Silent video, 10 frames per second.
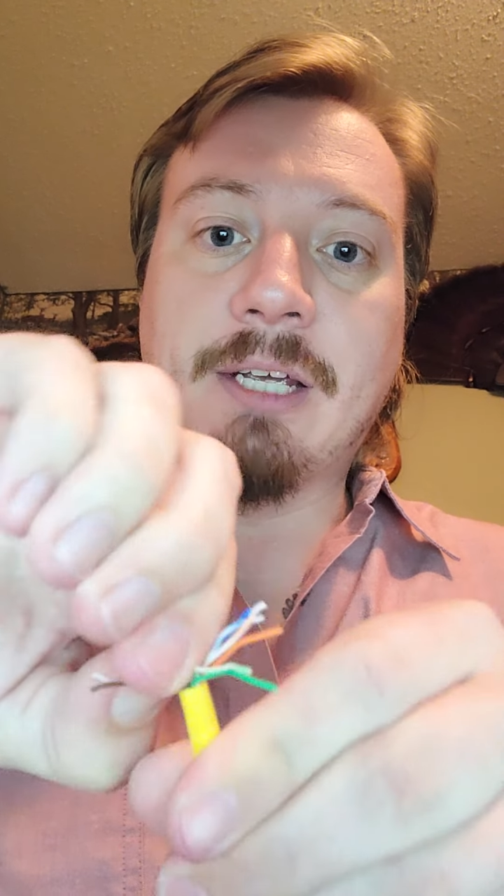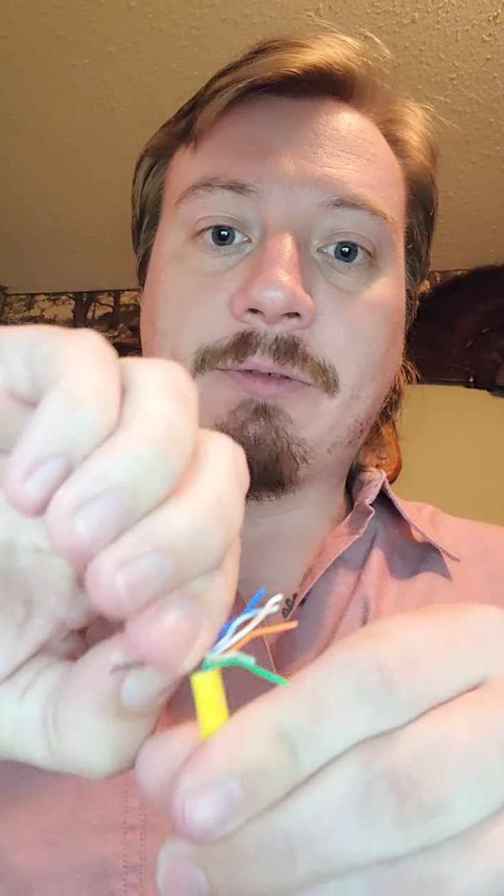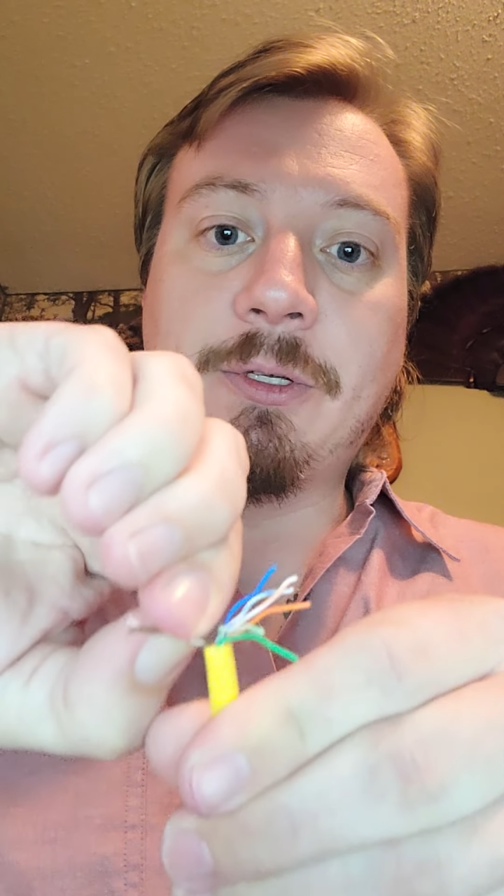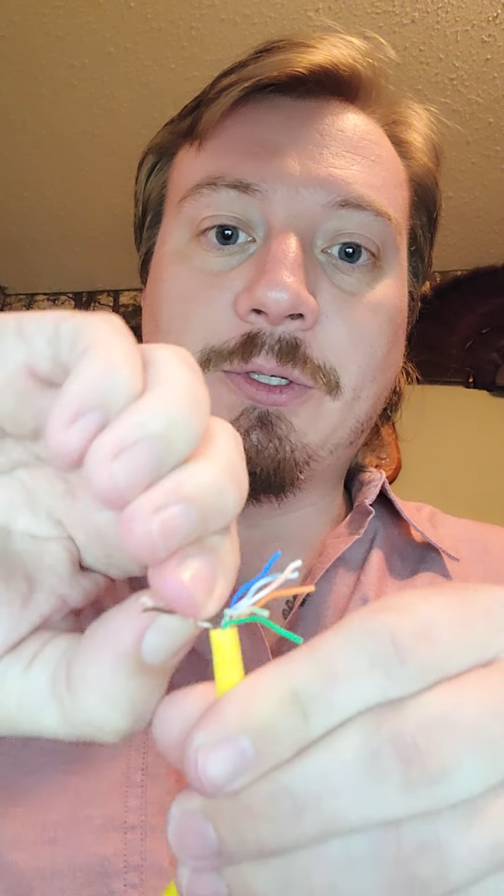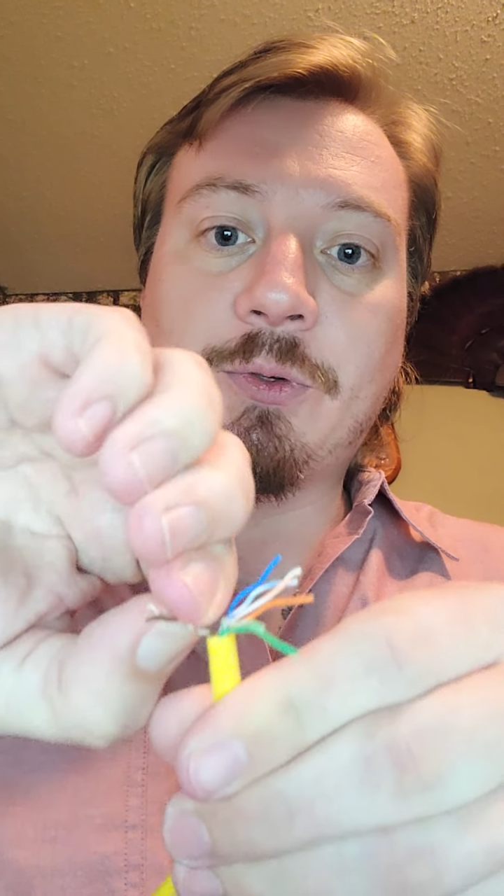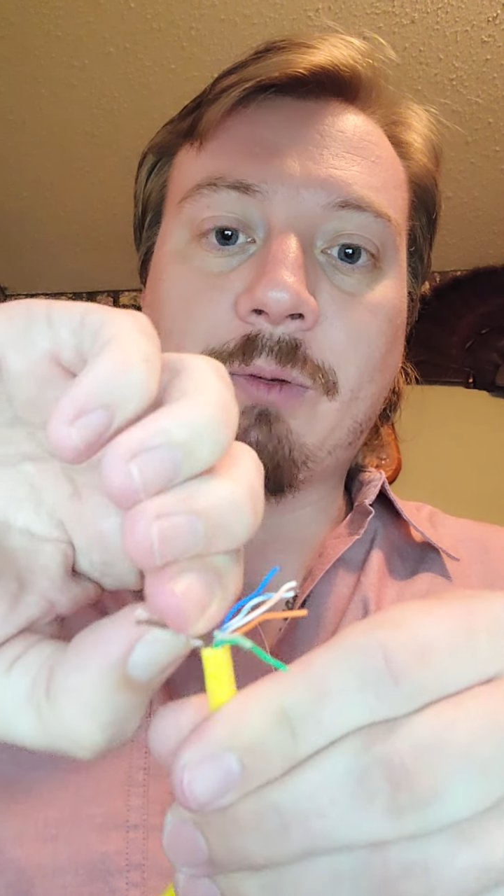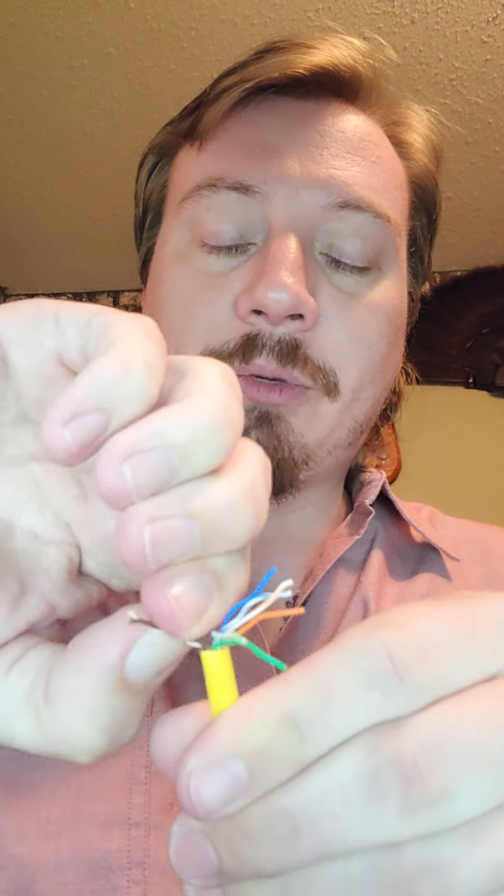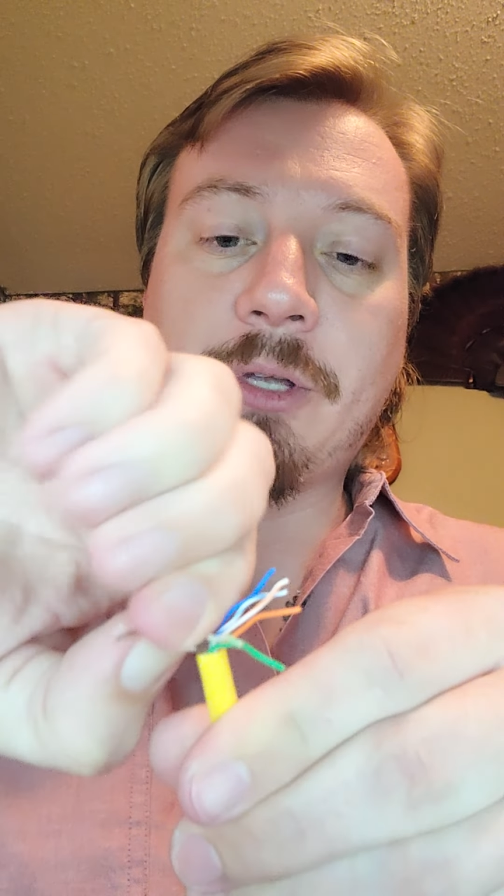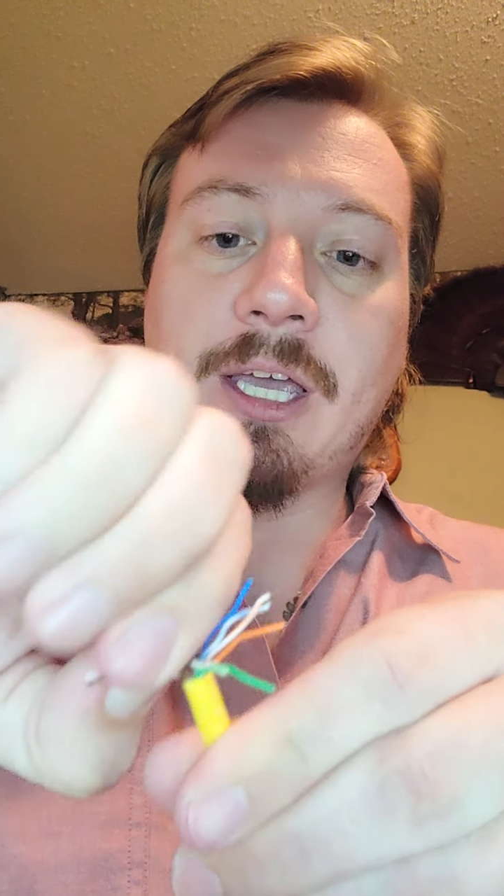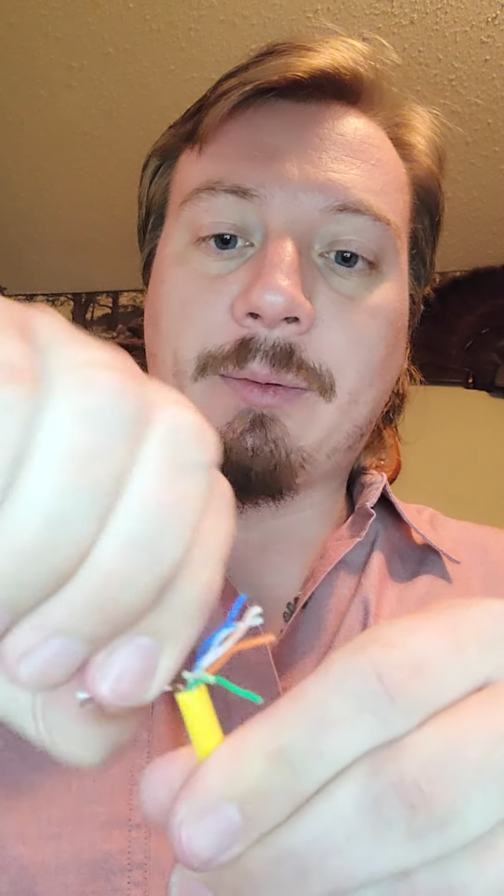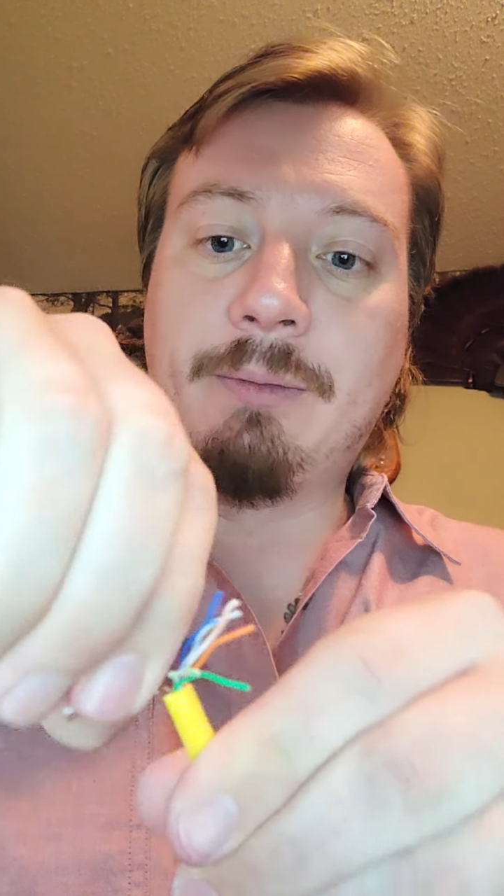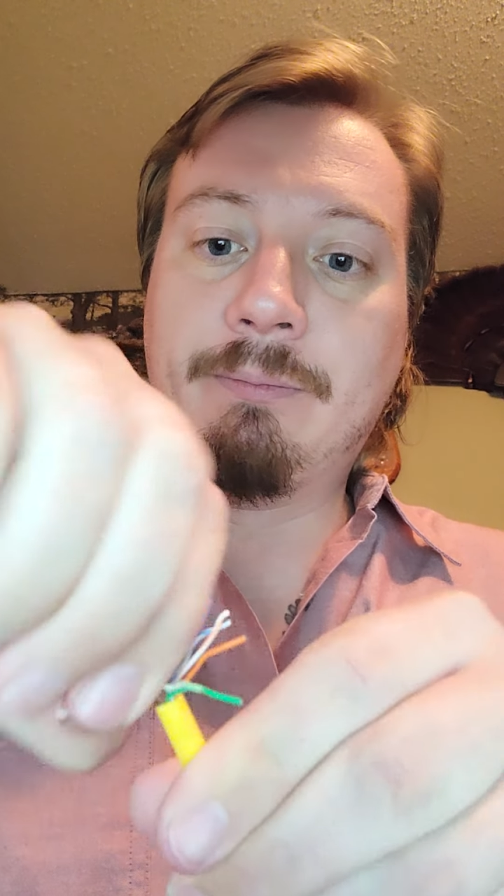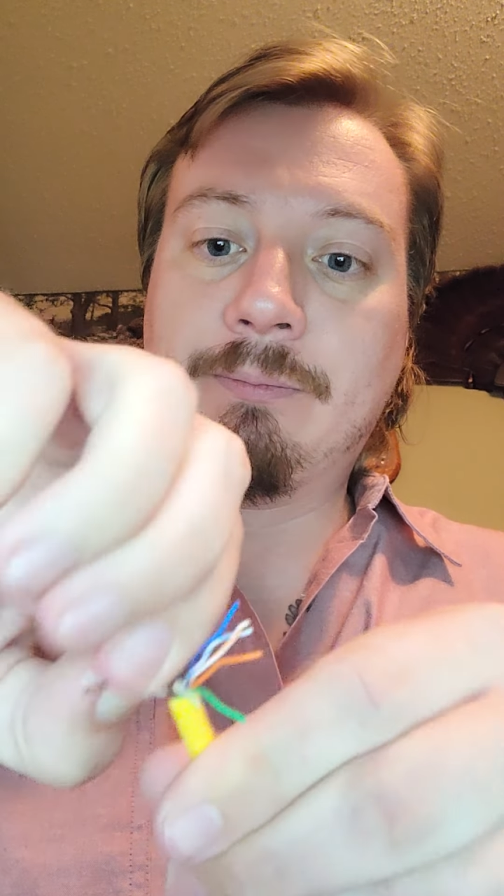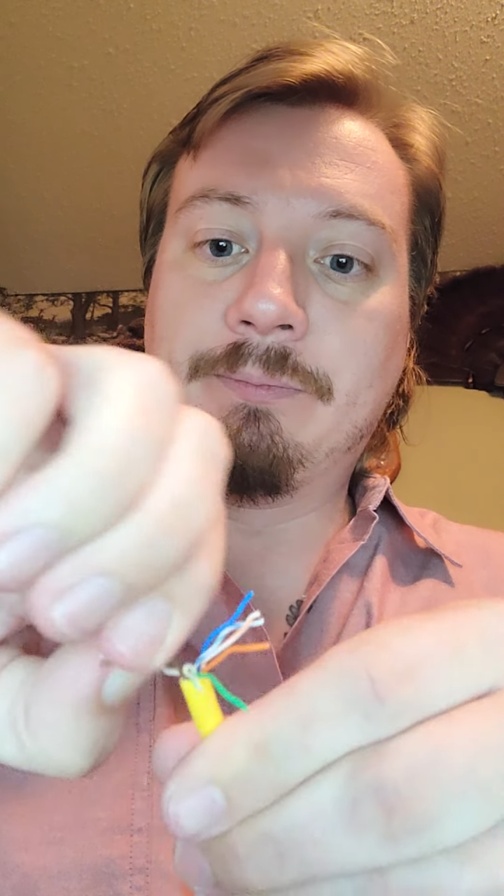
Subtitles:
after you strip your cable,